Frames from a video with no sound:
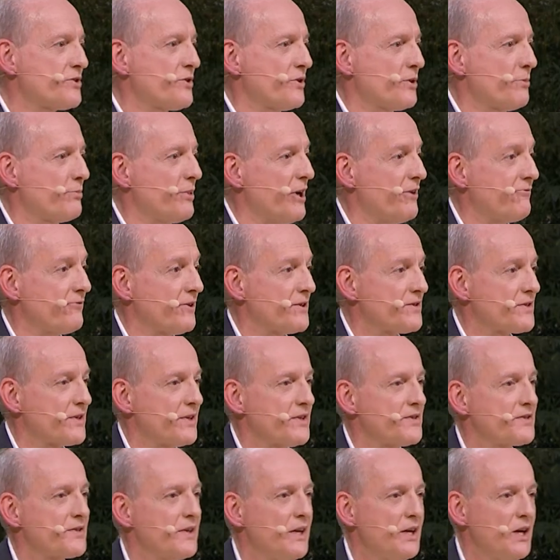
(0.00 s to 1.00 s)
to the
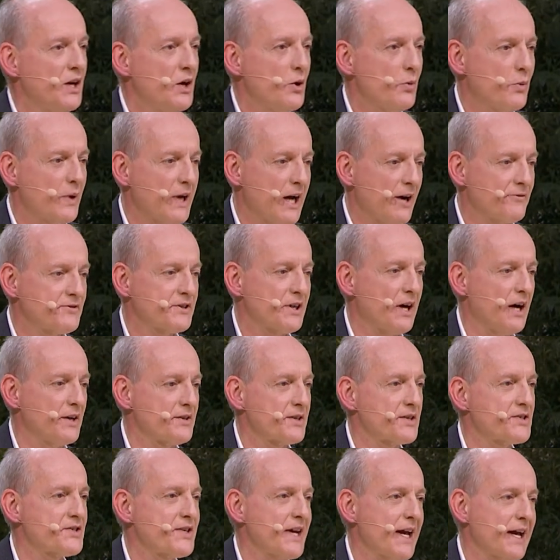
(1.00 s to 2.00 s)
preferences, we have to
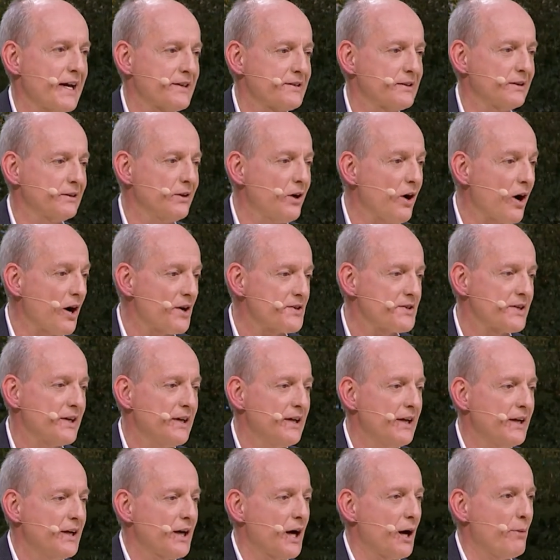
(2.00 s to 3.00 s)
understand a lot
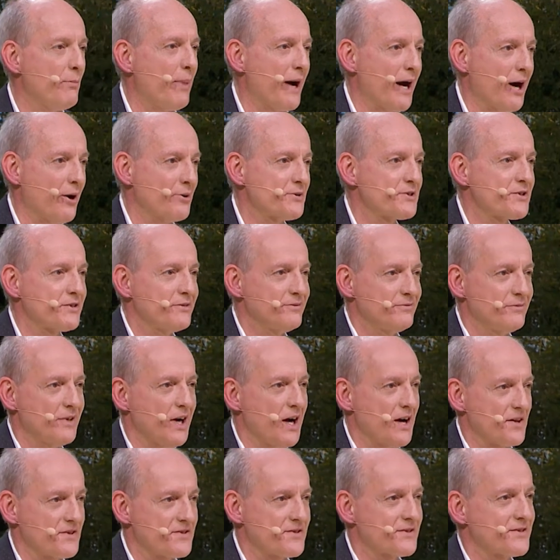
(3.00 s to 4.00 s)
about
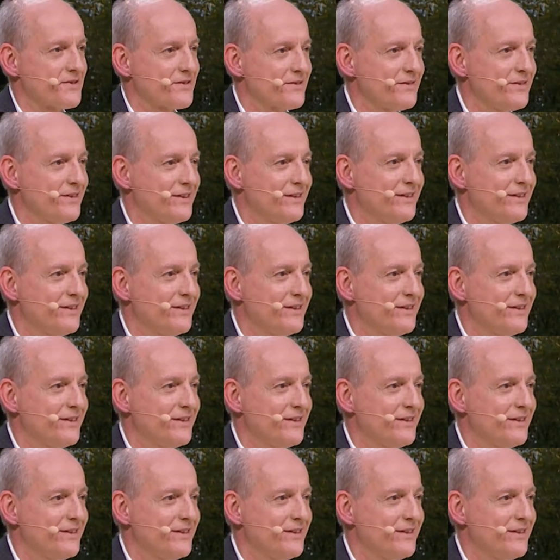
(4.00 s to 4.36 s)
us,